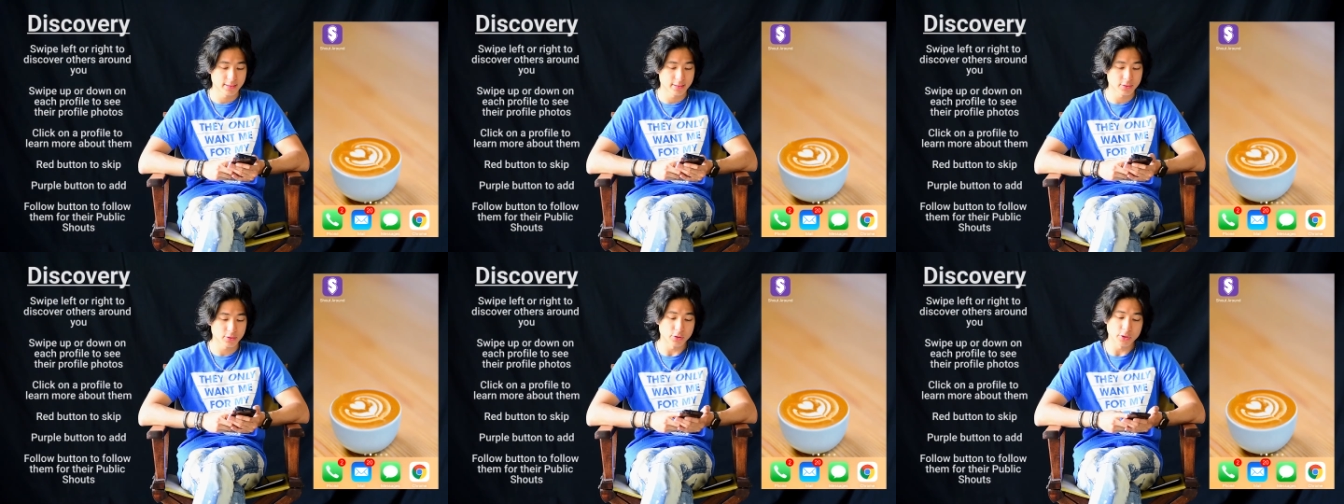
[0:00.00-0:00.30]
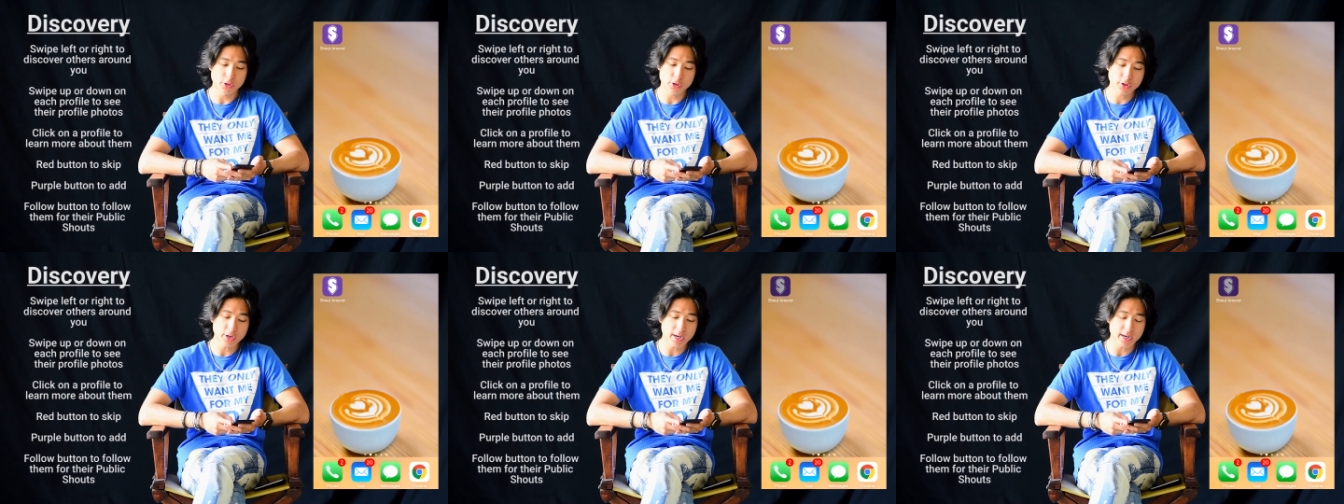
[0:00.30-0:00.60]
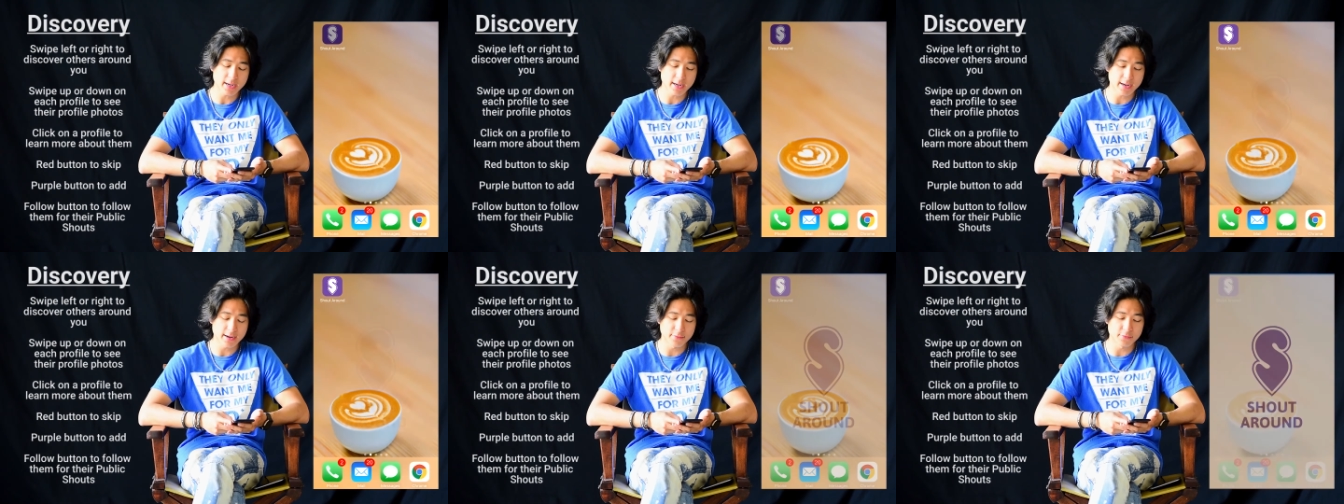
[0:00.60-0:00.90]
So here
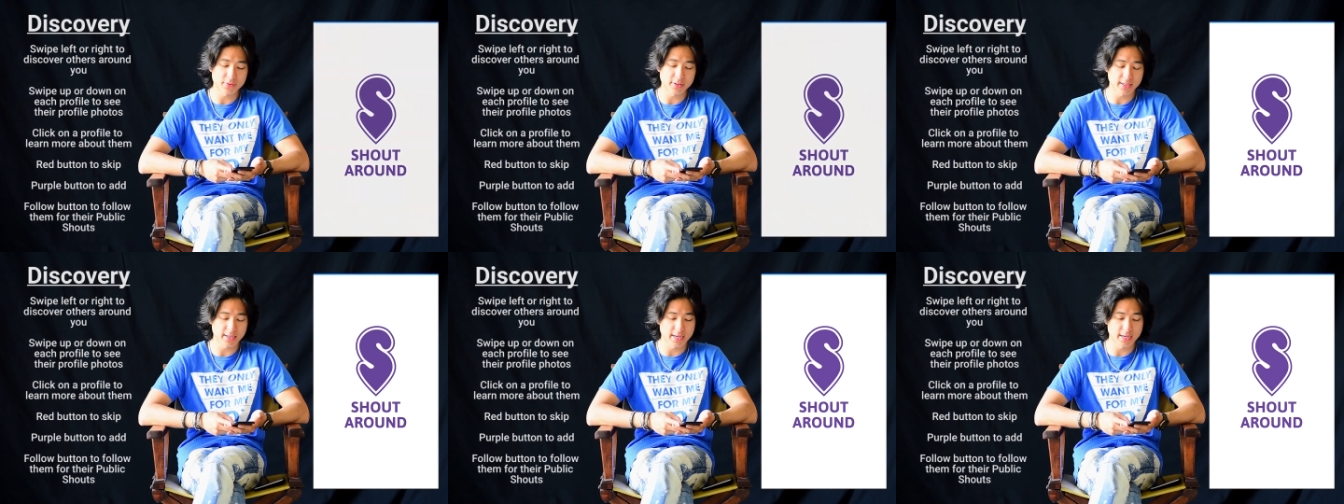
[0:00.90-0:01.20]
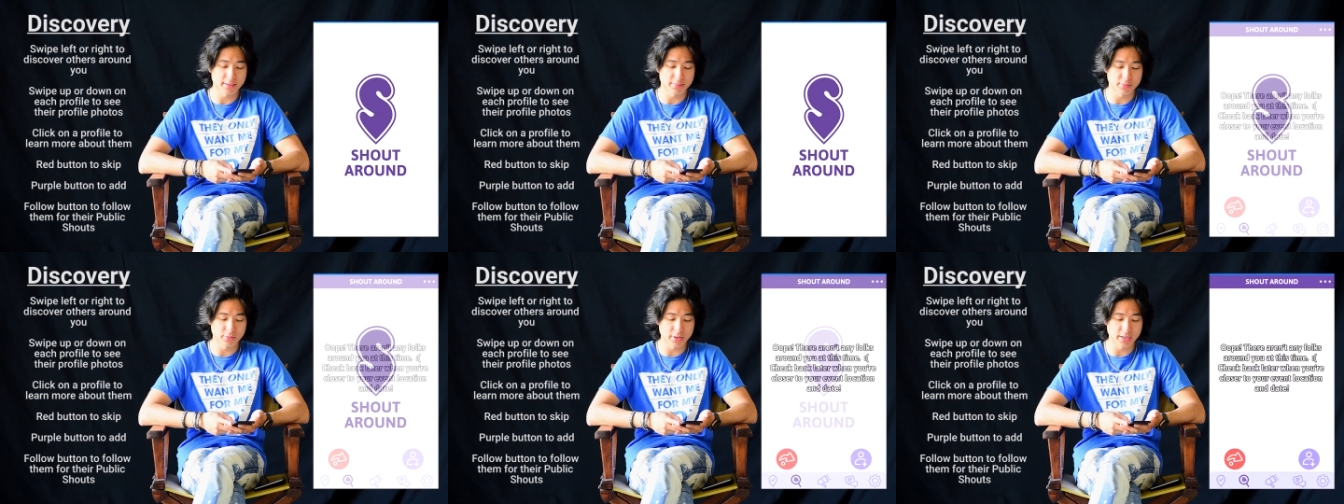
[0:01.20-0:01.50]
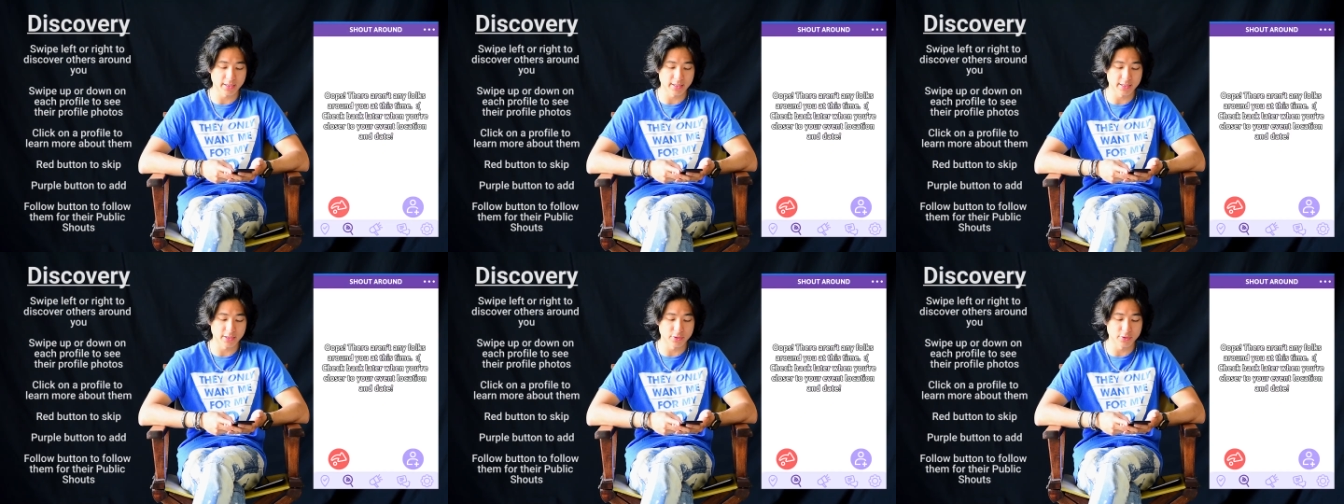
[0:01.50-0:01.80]
I have the app
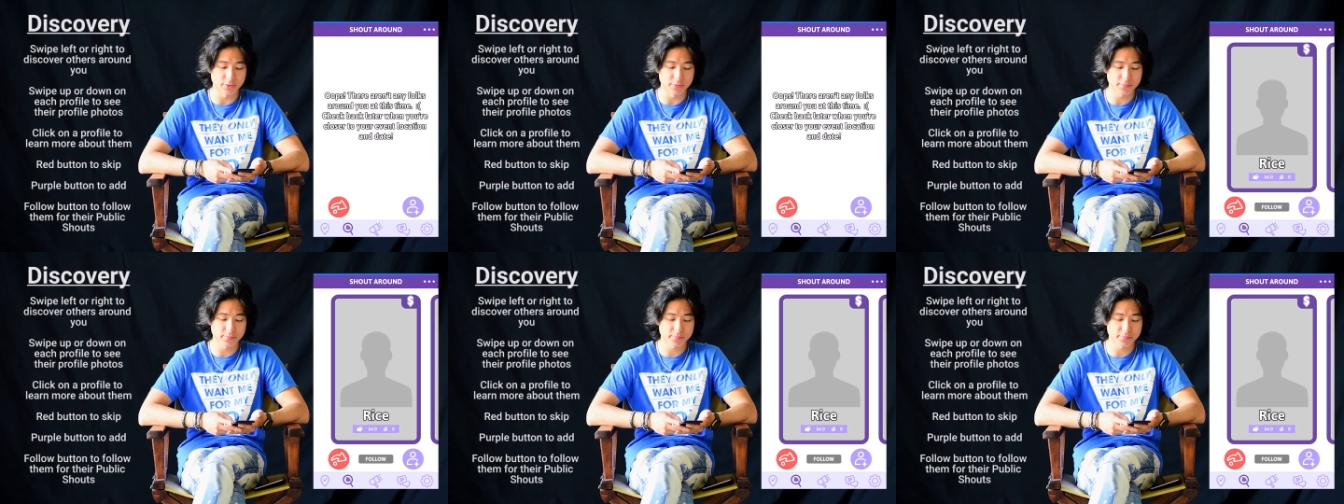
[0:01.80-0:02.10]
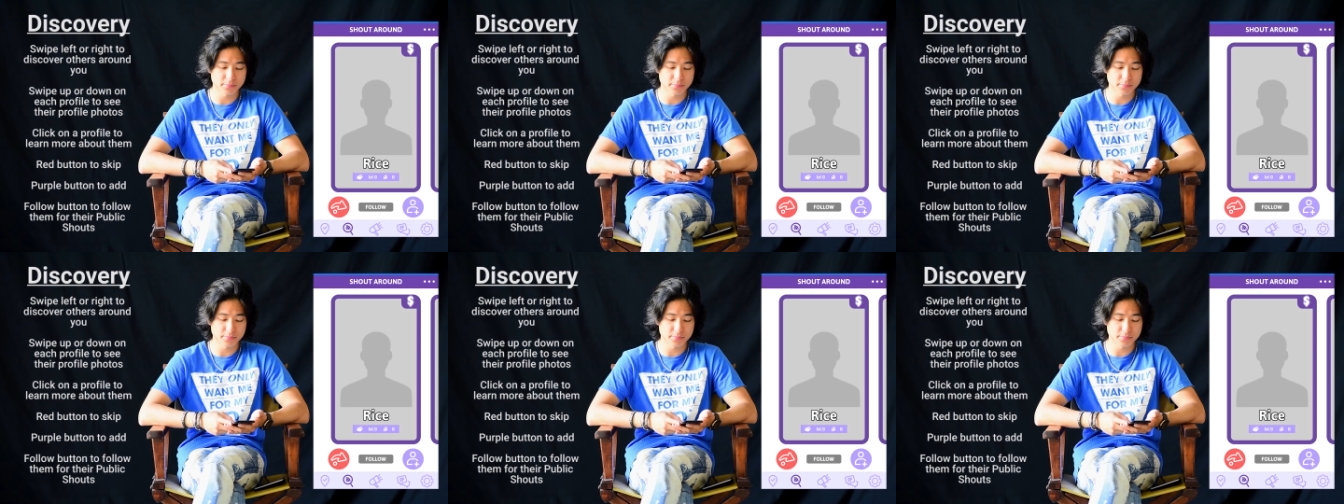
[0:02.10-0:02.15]
right here.